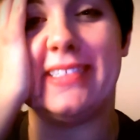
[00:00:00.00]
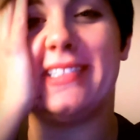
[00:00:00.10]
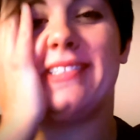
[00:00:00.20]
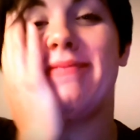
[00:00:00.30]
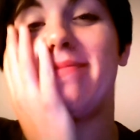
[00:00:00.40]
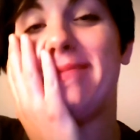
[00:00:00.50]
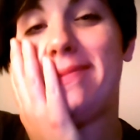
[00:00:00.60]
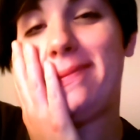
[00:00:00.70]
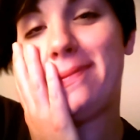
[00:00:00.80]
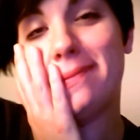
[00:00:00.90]
was
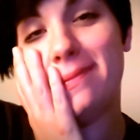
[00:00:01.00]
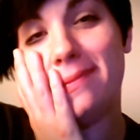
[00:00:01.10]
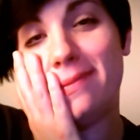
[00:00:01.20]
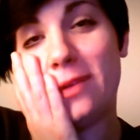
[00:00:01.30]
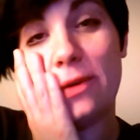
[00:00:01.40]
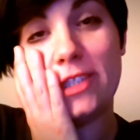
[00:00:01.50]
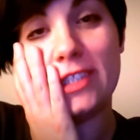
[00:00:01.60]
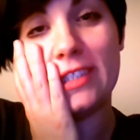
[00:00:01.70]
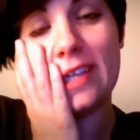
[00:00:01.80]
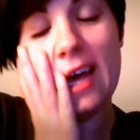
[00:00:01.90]

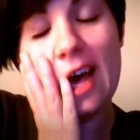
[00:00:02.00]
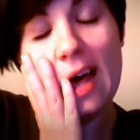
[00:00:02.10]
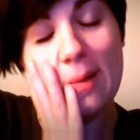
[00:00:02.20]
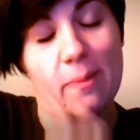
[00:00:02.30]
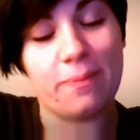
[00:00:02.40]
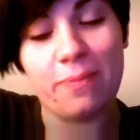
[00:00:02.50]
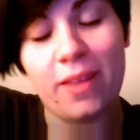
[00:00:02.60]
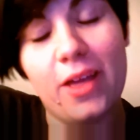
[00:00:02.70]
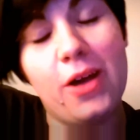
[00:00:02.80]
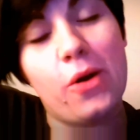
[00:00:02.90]
gorgeous. Um,
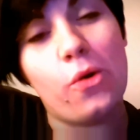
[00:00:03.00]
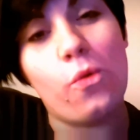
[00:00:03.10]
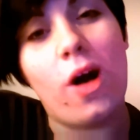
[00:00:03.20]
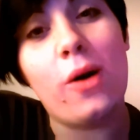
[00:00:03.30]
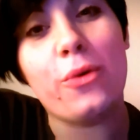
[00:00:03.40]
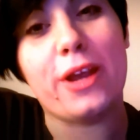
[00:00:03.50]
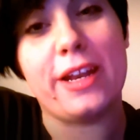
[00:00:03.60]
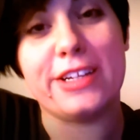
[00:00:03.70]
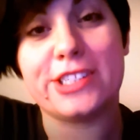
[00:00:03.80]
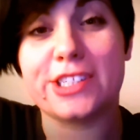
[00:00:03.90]
while we're
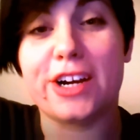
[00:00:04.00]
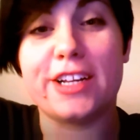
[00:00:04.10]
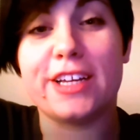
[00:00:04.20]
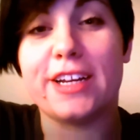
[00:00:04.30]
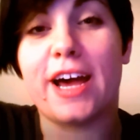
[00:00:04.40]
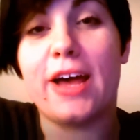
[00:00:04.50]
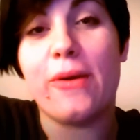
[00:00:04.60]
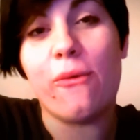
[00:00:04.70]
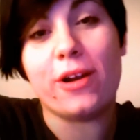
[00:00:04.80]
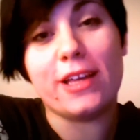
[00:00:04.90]
getting started,
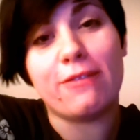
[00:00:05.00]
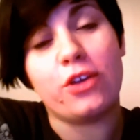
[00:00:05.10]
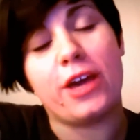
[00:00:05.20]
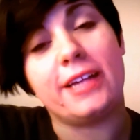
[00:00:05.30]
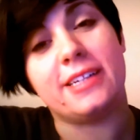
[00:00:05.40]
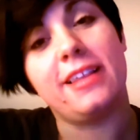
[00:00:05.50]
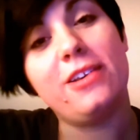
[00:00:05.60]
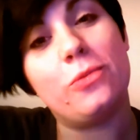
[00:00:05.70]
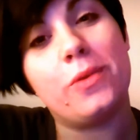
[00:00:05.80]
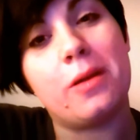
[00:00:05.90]
I want to give you guys a
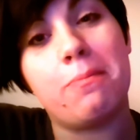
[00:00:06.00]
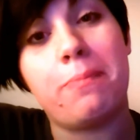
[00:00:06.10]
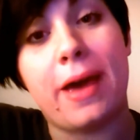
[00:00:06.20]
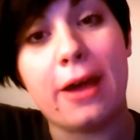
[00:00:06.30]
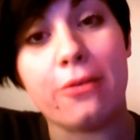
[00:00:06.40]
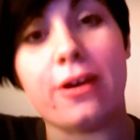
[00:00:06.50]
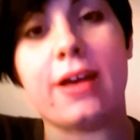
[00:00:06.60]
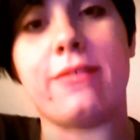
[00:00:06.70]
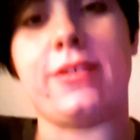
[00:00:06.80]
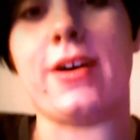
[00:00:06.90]
little bit of
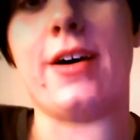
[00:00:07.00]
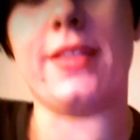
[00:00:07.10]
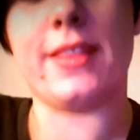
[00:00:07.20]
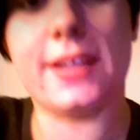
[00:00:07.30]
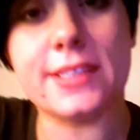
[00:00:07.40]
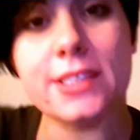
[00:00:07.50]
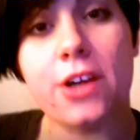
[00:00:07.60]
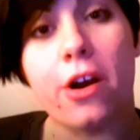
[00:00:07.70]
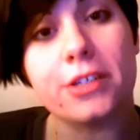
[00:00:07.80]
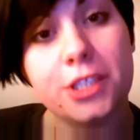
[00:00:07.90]
background on this
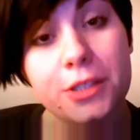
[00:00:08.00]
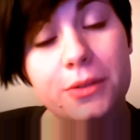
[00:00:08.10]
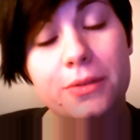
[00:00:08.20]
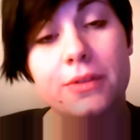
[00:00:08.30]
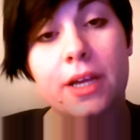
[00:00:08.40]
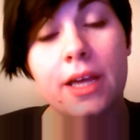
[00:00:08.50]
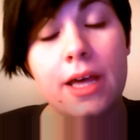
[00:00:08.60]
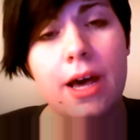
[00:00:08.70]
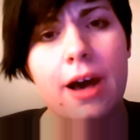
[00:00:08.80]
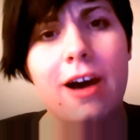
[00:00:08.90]
cartoon.
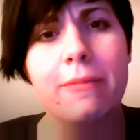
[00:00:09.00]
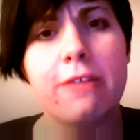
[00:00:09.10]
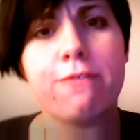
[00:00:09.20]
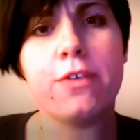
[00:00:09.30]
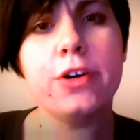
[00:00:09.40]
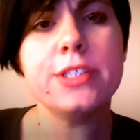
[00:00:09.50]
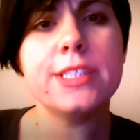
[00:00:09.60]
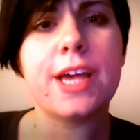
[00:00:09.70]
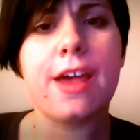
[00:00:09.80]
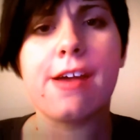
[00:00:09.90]
Um, it
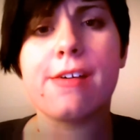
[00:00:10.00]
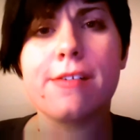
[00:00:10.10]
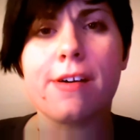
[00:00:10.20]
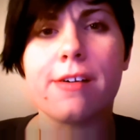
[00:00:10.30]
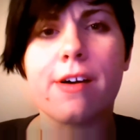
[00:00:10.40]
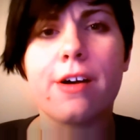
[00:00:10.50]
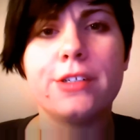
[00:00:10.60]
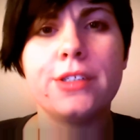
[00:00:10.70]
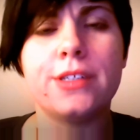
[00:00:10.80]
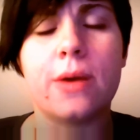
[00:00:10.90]
first aired on
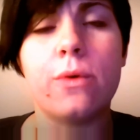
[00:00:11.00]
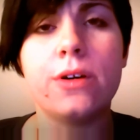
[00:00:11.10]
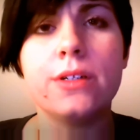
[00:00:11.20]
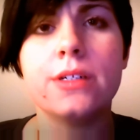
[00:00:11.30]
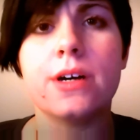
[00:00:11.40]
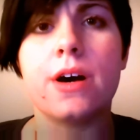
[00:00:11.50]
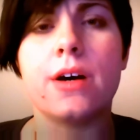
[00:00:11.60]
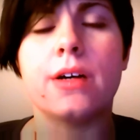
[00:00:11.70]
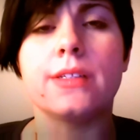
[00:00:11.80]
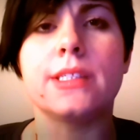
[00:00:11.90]
Cartoon Network
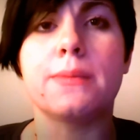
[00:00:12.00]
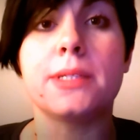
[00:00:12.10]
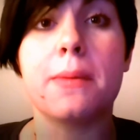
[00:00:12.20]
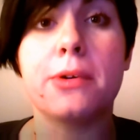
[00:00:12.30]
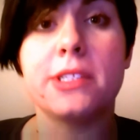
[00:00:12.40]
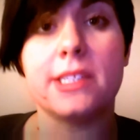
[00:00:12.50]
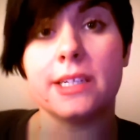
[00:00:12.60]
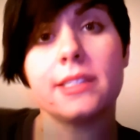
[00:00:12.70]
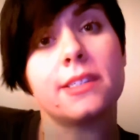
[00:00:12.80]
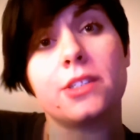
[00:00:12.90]
on September
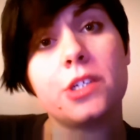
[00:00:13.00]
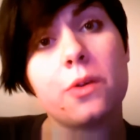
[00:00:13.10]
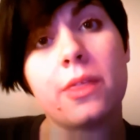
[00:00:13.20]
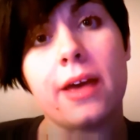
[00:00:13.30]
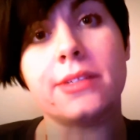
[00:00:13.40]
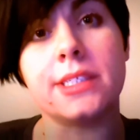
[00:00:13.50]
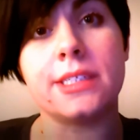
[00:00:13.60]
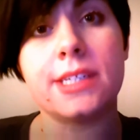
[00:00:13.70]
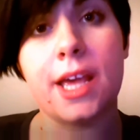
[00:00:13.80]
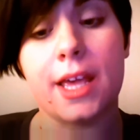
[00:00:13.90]
6th in
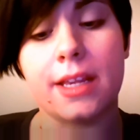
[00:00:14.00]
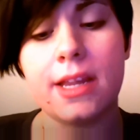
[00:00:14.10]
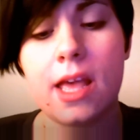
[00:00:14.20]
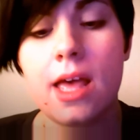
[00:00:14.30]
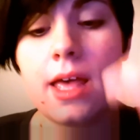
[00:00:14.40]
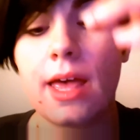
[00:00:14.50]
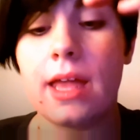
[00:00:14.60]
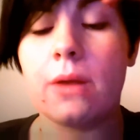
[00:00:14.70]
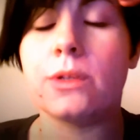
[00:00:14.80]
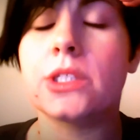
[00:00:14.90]
2010,
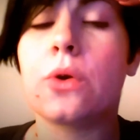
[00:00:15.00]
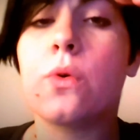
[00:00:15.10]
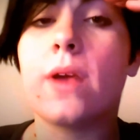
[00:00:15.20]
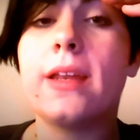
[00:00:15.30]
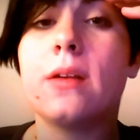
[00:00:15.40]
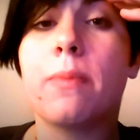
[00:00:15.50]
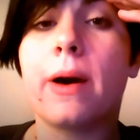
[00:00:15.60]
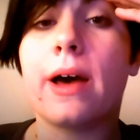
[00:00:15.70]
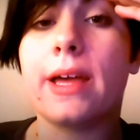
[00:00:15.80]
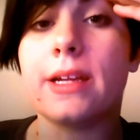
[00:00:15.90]
and it was created
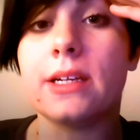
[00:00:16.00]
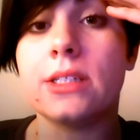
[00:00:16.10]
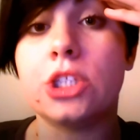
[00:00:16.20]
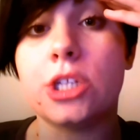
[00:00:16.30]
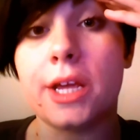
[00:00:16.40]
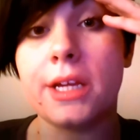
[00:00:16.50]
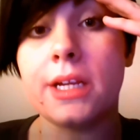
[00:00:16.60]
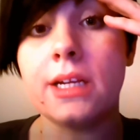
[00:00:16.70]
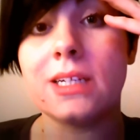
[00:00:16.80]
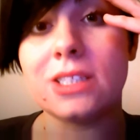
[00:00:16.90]
by
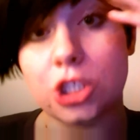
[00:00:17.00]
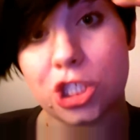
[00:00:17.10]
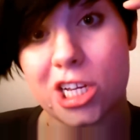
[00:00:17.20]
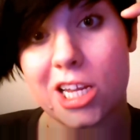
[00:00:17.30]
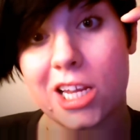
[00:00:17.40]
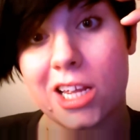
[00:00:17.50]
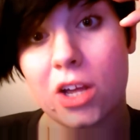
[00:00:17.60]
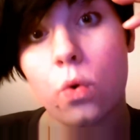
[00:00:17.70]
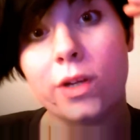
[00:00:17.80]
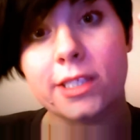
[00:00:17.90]
J.G.
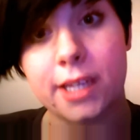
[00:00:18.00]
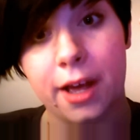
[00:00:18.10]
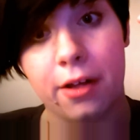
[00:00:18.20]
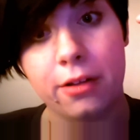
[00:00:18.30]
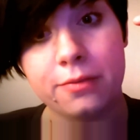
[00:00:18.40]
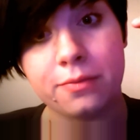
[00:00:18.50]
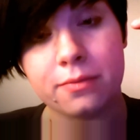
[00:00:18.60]
Quintel,